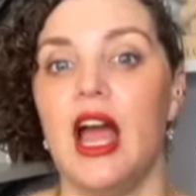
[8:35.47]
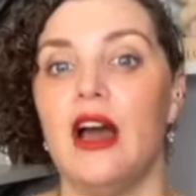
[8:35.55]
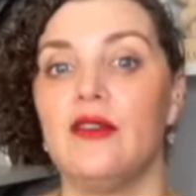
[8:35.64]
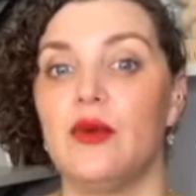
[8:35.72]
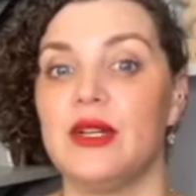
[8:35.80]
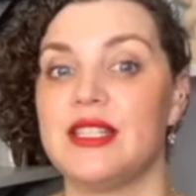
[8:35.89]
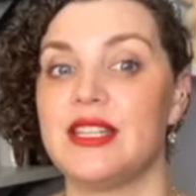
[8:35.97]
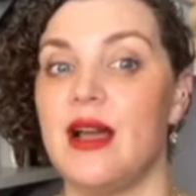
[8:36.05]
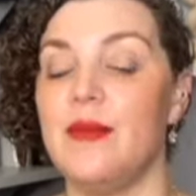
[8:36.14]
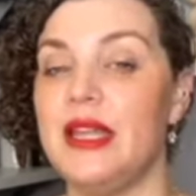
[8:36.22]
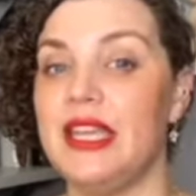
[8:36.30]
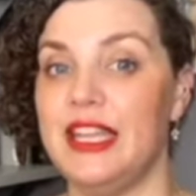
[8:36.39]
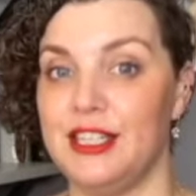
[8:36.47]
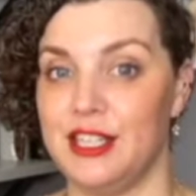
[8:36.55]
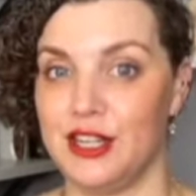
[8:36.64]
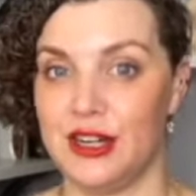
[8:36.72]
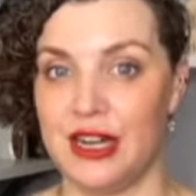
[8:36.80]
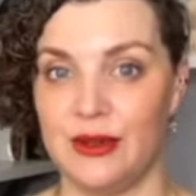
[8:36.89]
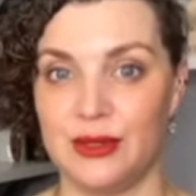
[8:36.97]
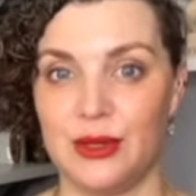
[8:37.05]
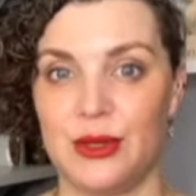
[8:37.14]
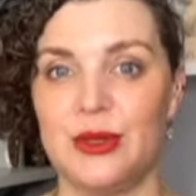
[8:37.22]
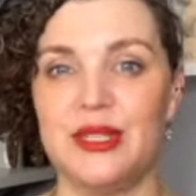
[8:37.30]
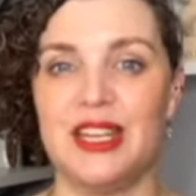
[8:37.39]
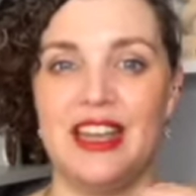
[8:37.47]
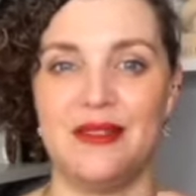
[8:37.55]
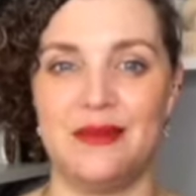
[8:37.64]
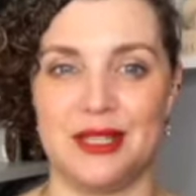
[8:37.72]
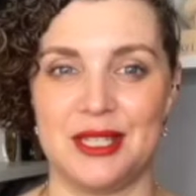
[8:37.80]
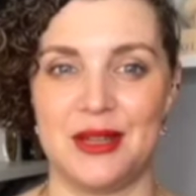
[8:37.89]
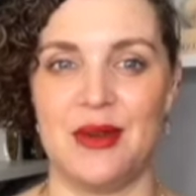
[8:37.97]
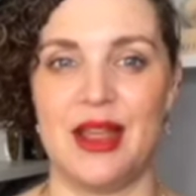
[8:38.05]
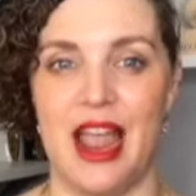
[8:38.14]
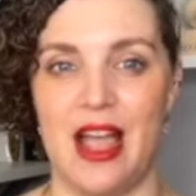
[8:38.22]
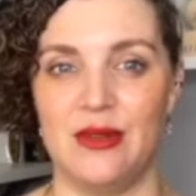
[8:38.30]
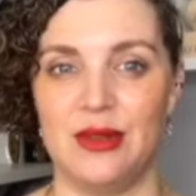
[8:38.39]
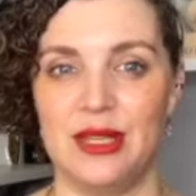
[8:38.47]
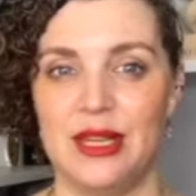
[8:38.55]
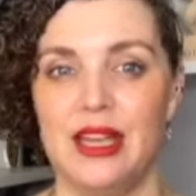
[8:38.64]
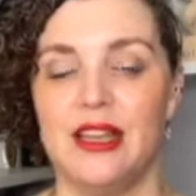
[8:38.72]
of what's coming into your household and what's going out.